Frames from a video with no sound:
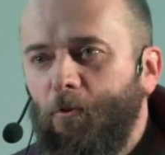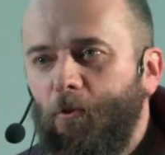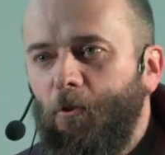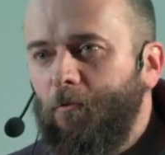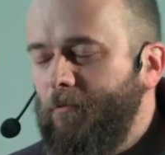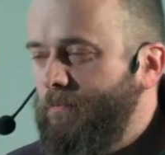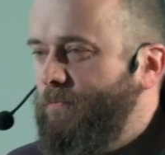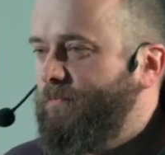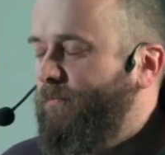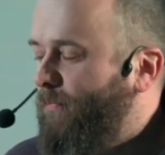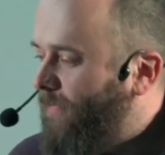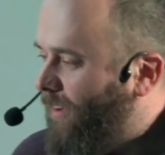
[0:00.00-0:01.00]
of sort of
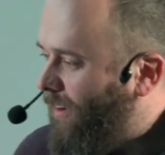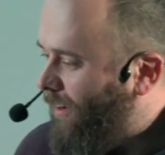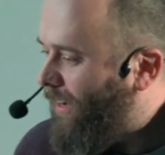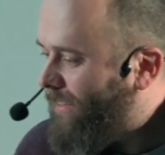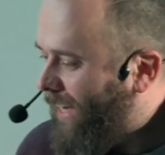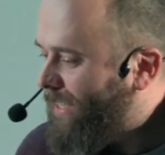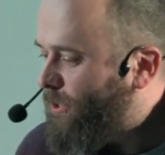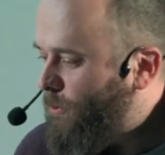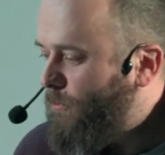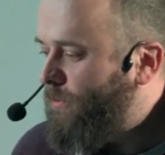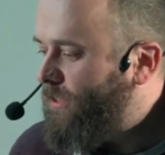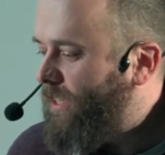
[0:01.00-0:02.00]
yeah, attack
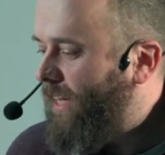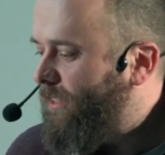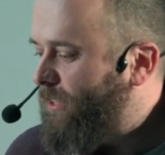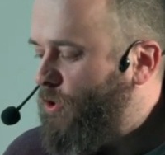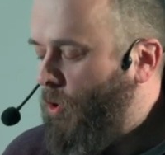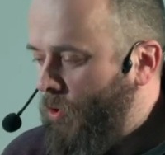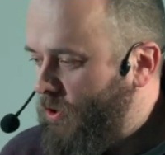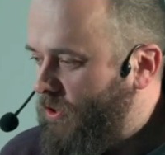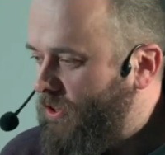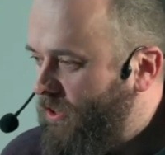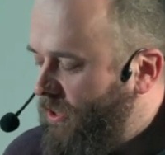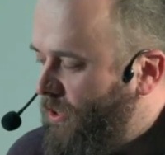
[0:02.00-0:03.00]
surface and its
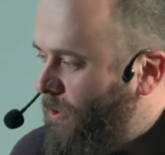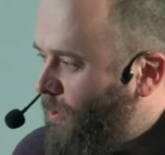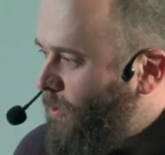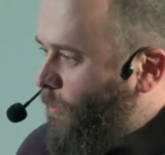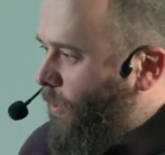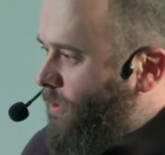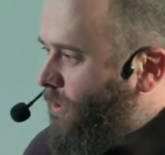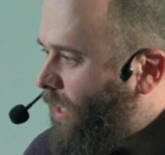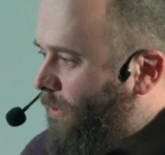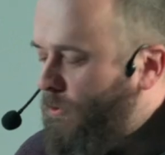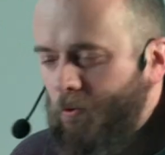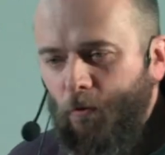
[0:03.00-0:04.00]
cost was,
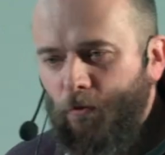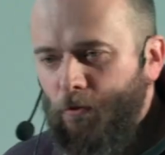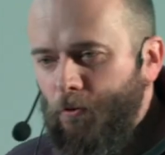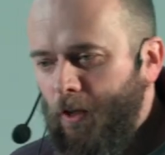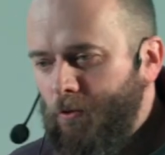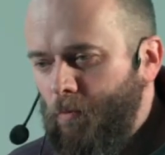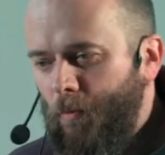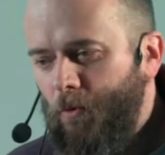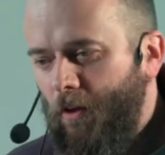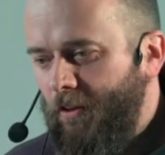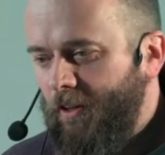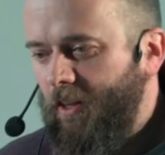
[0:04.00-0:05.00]
I don't know if you guys
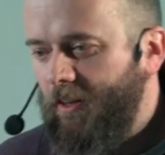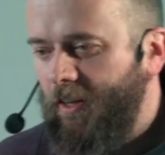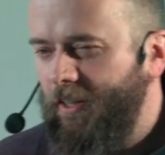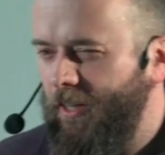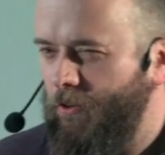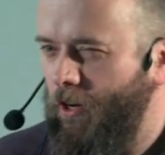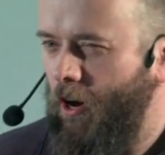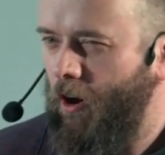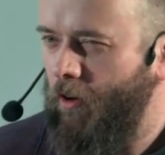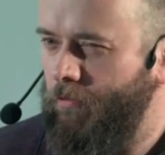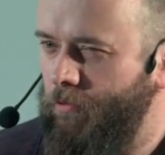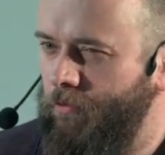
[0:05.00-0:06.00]
remember, I think like a year and a
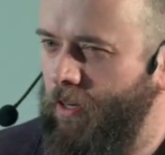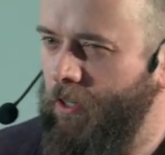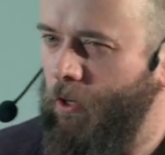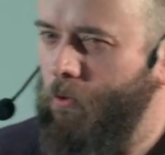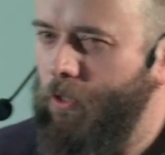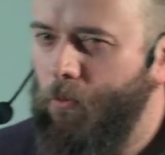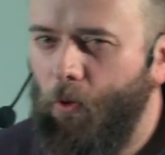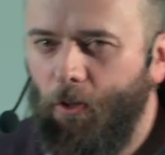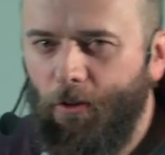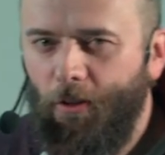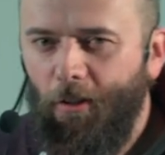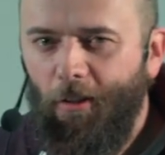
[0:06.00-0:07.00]
half ago, there
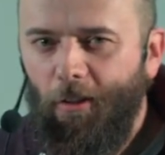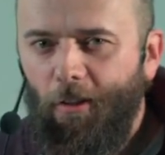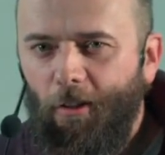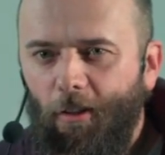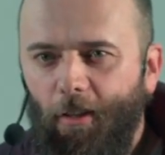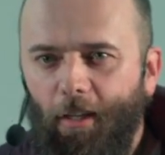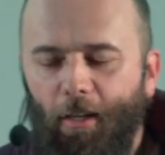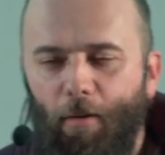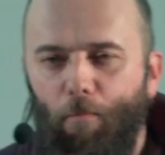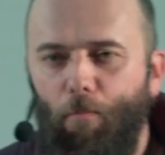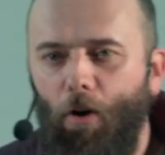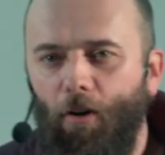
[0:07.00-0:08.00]
was like
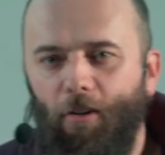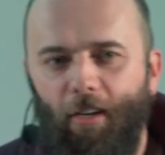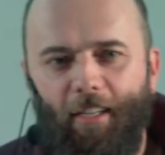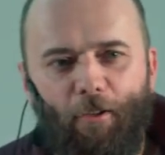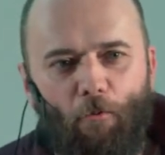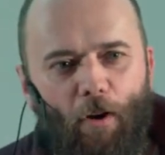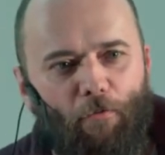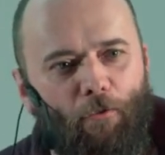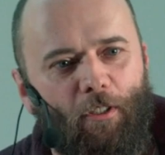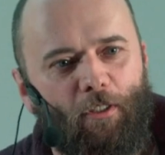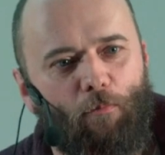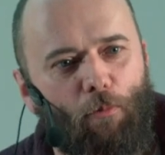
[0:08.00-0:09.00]
a bug in the
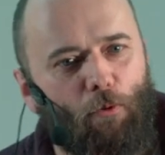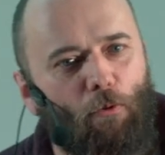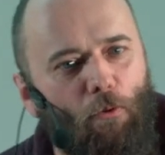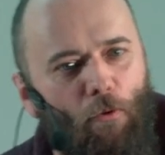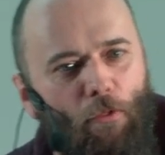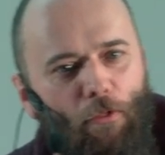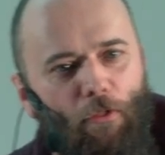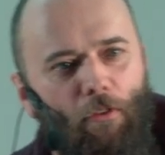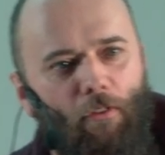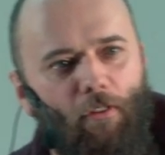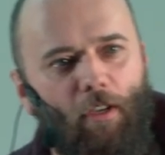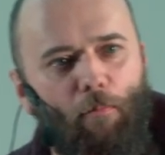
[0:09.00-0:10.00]
reference Bluetooth
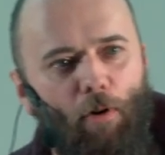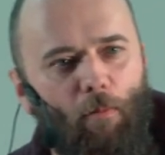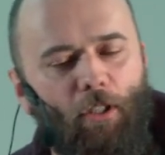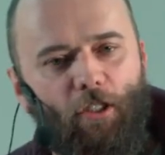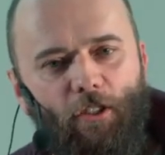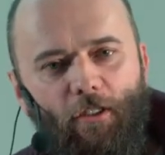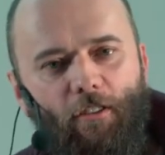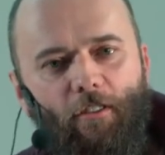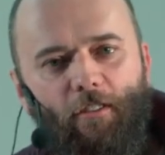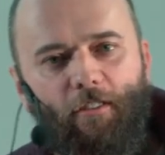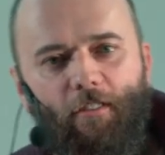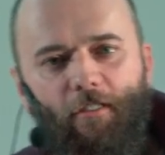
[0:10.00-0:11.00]
implementation.